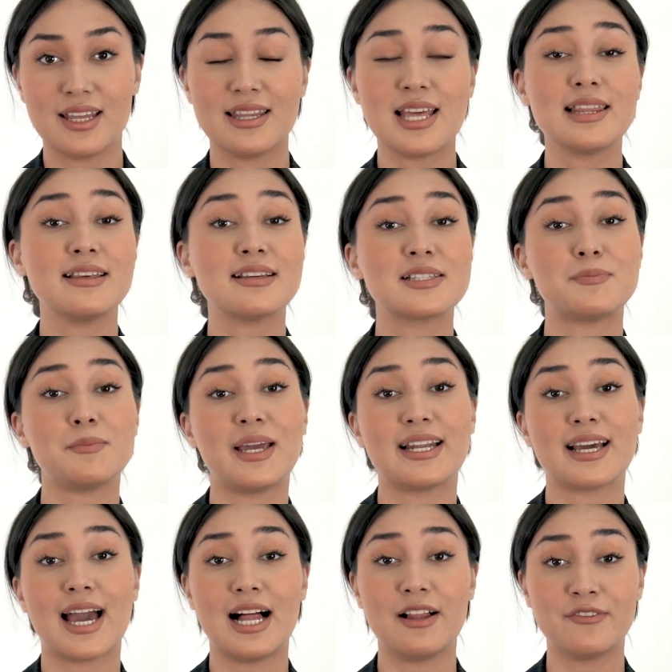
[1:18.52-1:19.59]
Netflix made
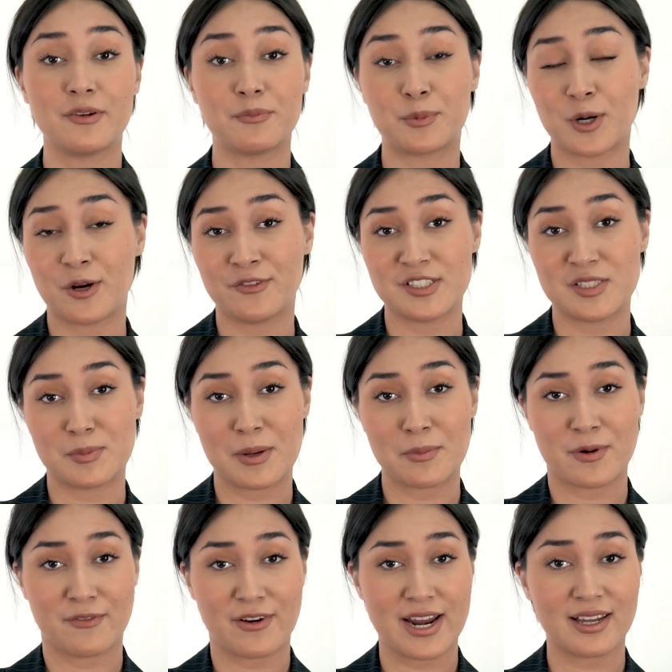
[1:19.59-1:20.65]
healthy profits by
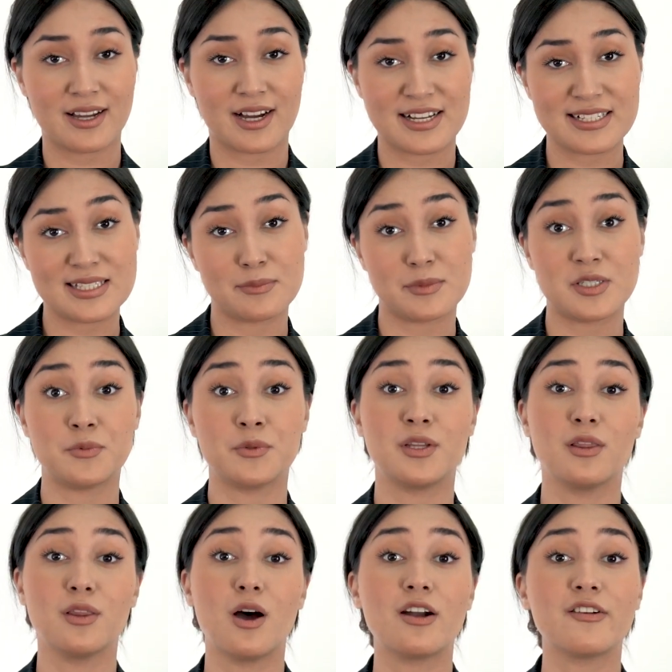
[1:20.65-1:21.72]
providing customers with
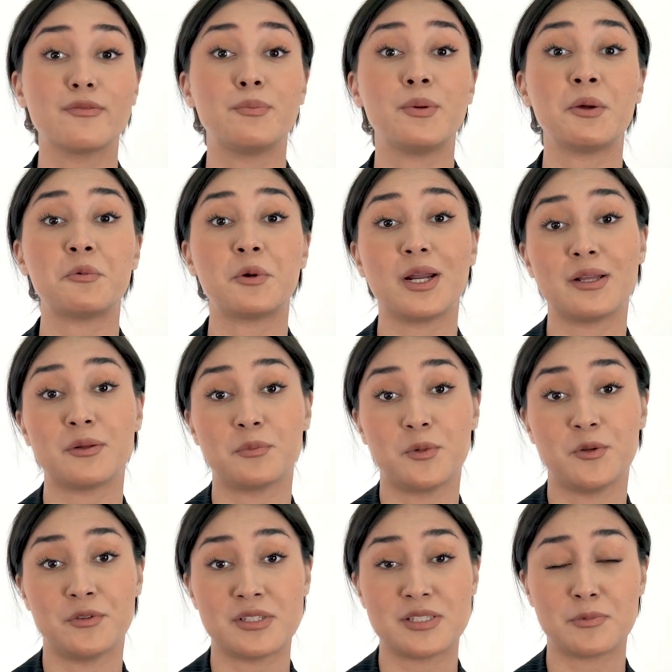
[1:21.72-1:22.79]
a lot of B-rated
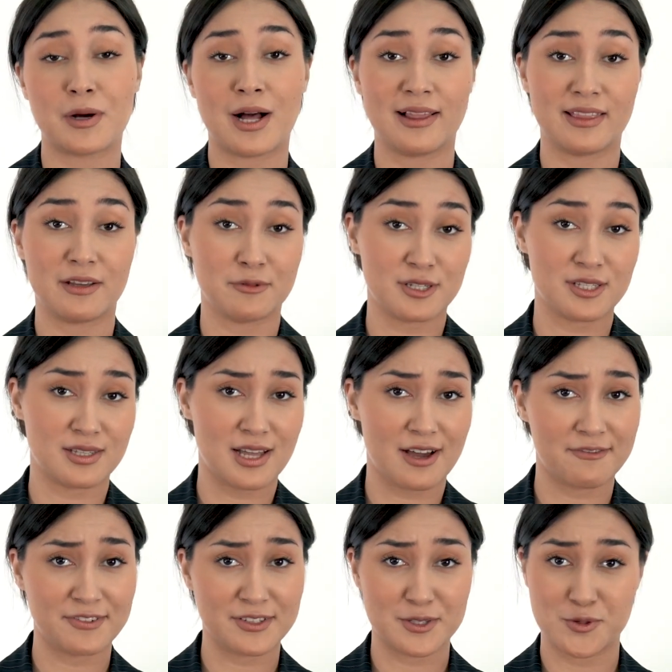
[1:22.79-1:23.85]
movies while there was
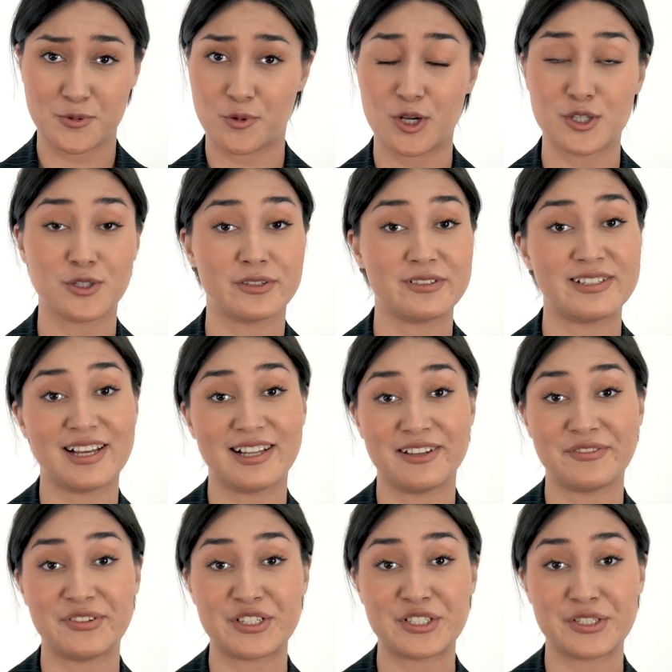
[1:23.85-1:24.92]
nothing to watch on
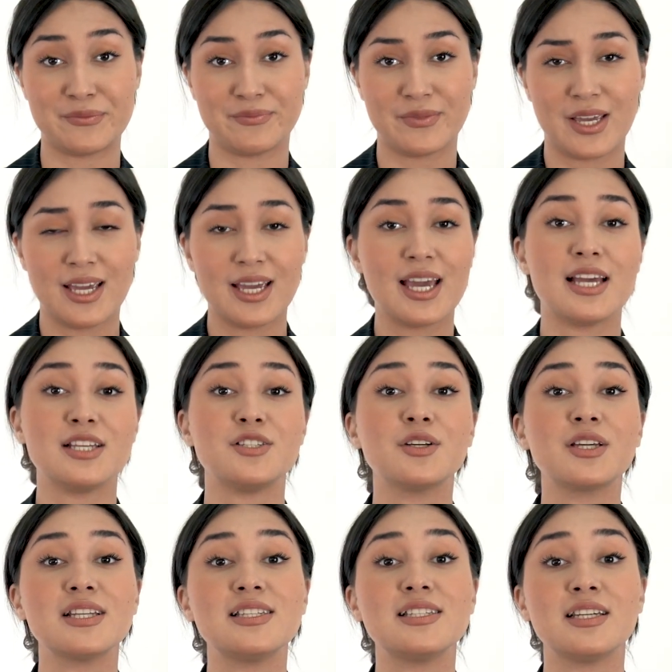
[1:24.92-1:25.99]
television. As
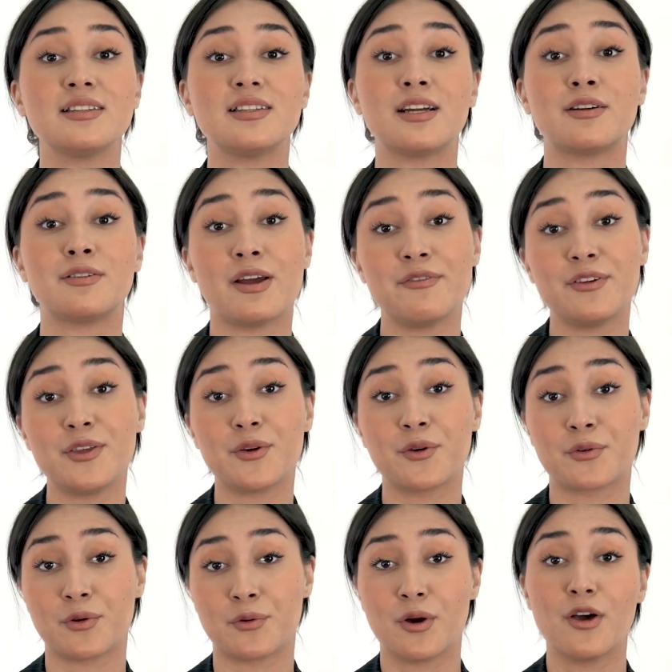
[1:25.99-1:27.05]
you can see, their revenue
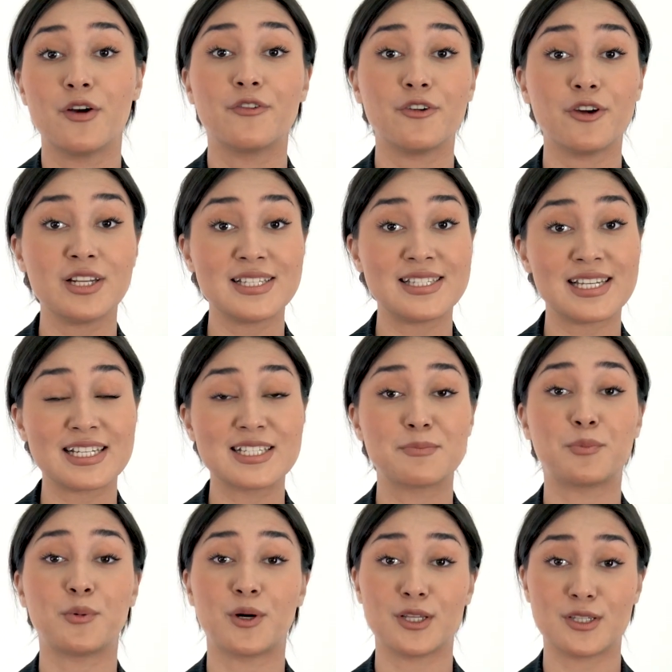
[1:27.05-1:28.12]
grew
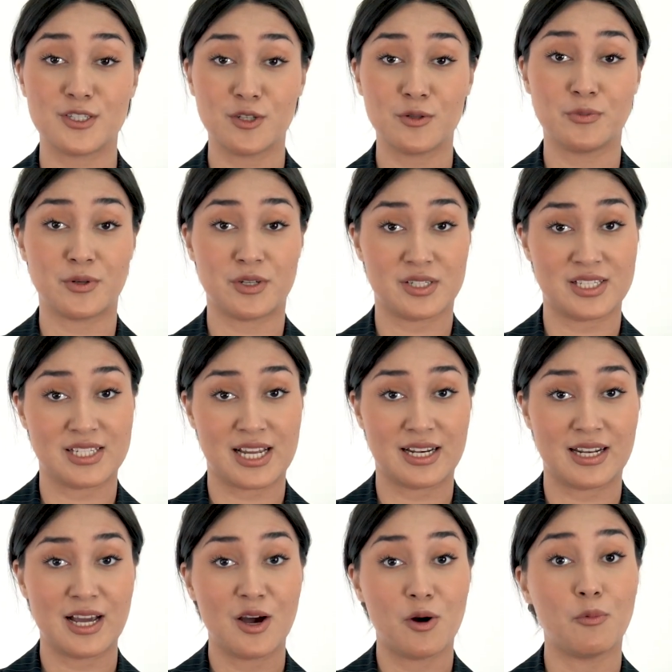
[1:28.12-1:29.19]

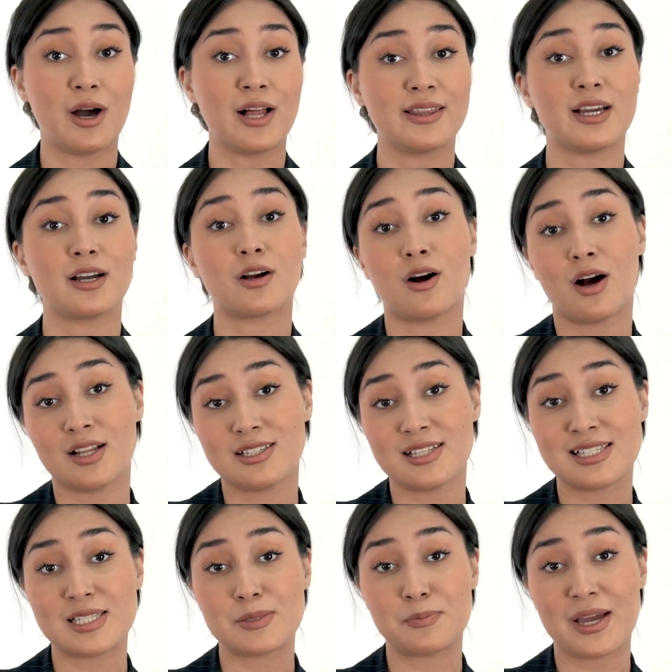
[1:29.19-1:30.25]
36.2%, while their
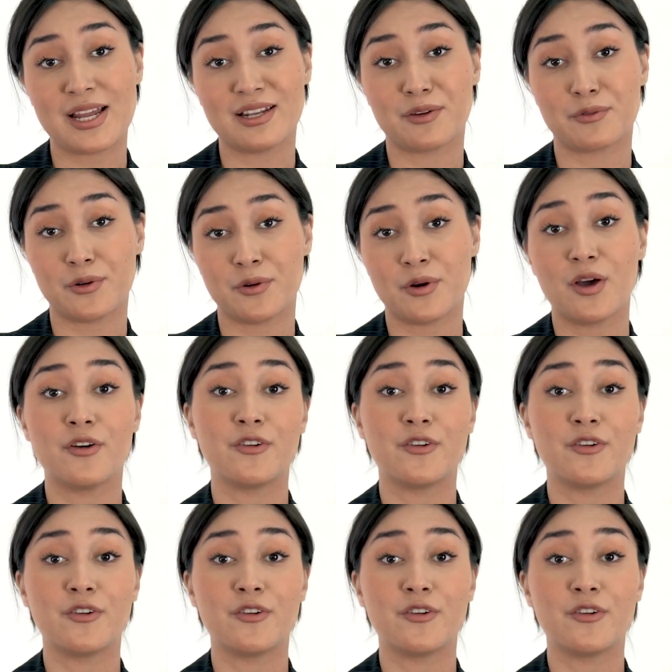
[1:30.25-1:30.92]
content spend grew